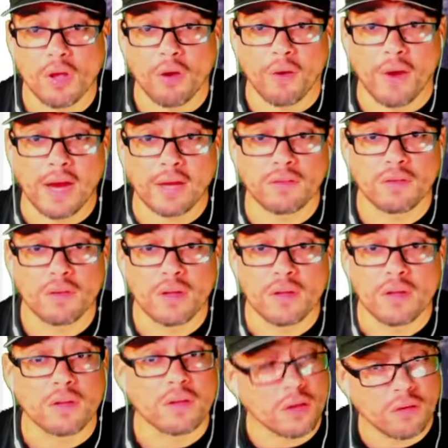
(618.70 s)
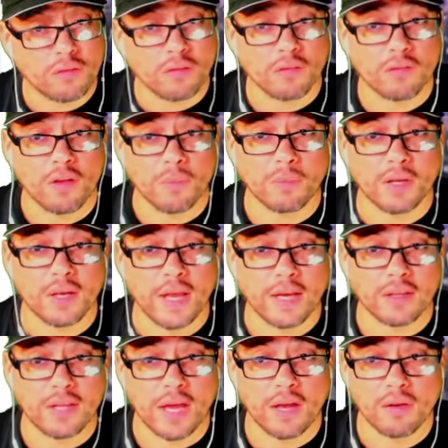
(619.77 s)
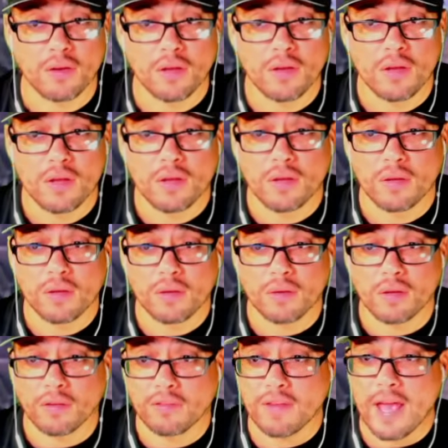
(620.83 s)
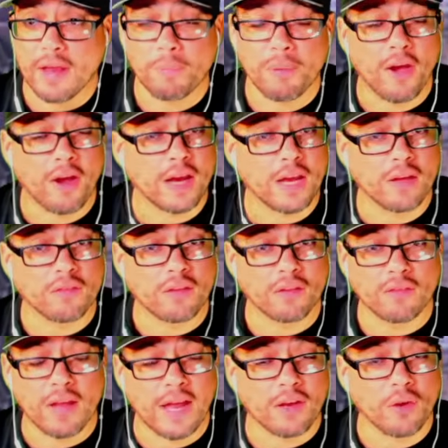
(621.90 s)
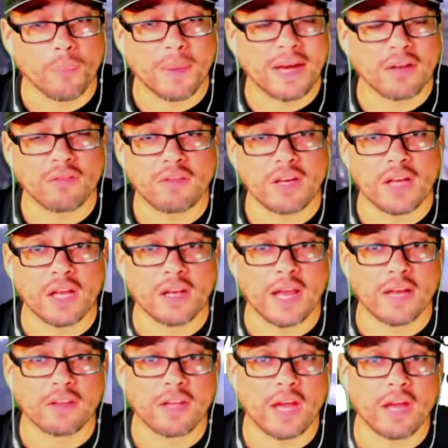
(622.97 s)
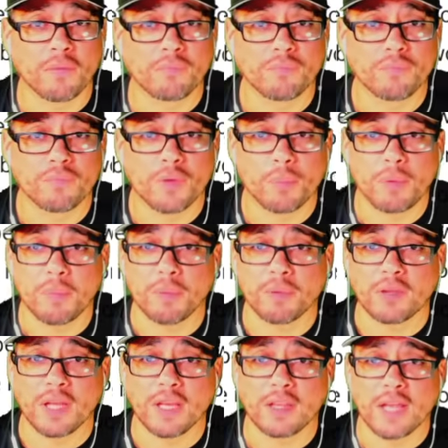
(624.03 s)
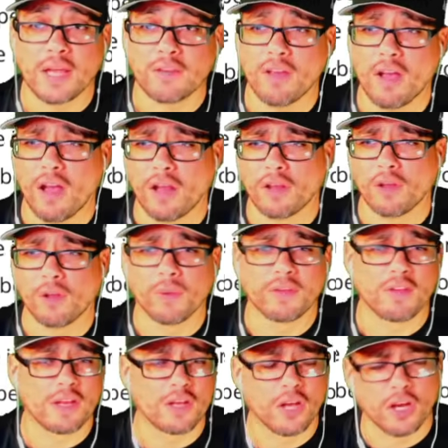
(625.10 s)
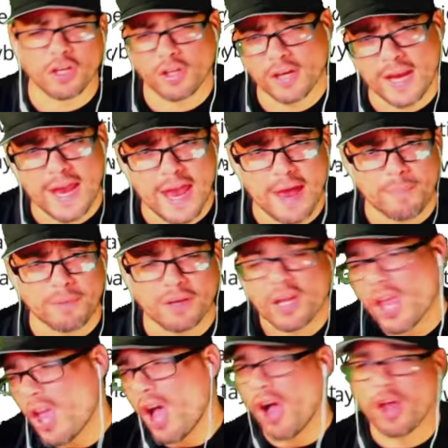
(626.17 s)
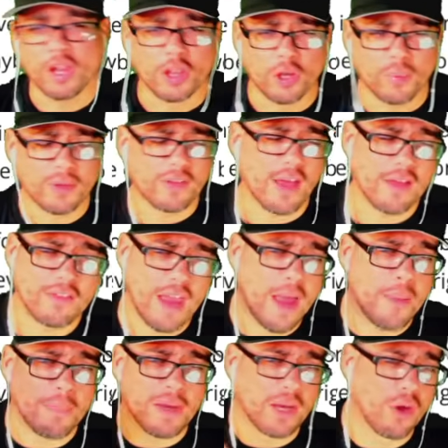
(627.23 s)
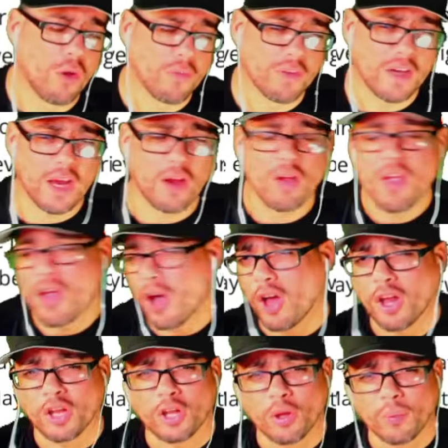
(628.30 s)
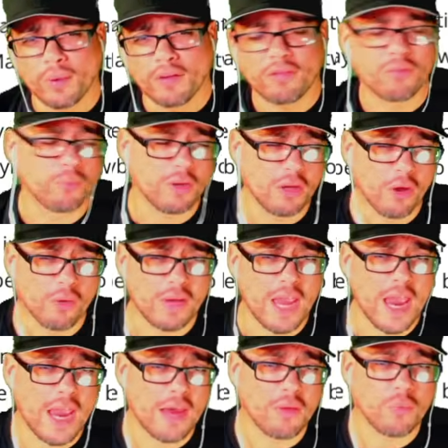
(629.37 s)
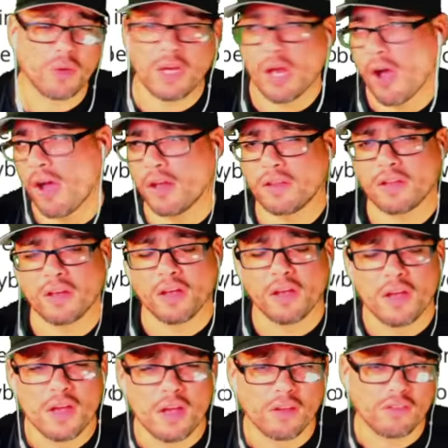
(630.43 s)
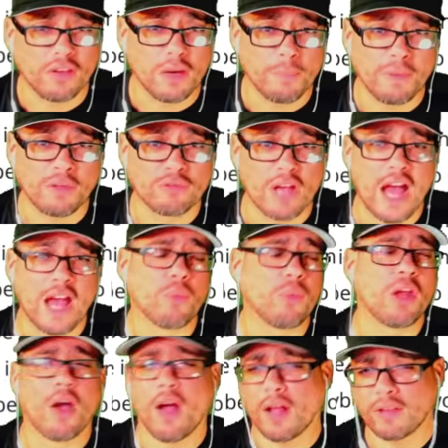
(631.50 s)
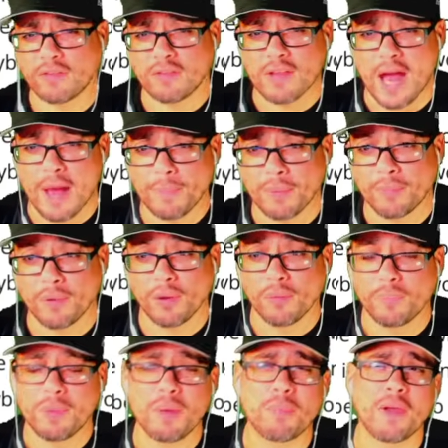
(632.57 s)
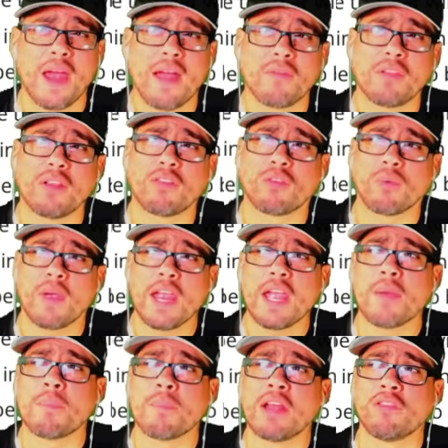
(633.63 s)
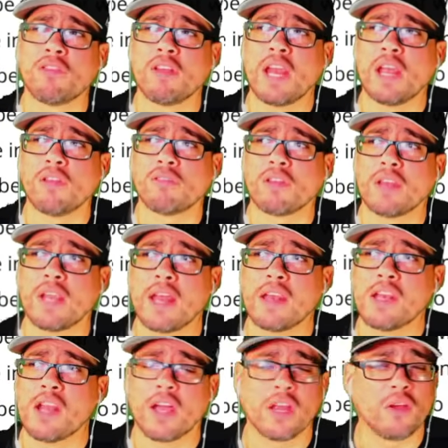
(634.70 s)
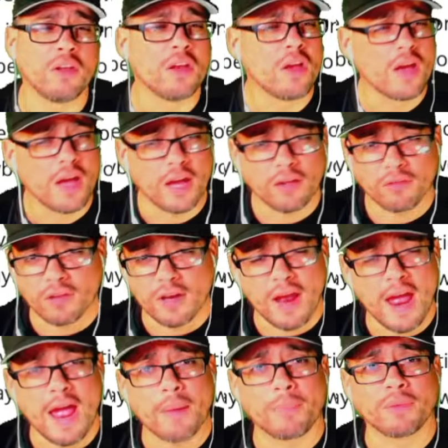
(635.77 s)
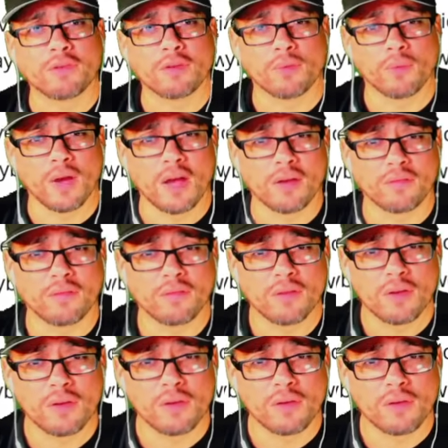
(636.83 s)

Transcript: All right? This is something like that. The sad part is, is that nobody see it like that. People think that, oh, Luis, ain't nothing gonna happen. Oh, Luis, that's happening over there. Oh, Luis, we okay. We are the sleeping giant. We are unstoppable. People have this great imagination that nothing is gonna happen to us.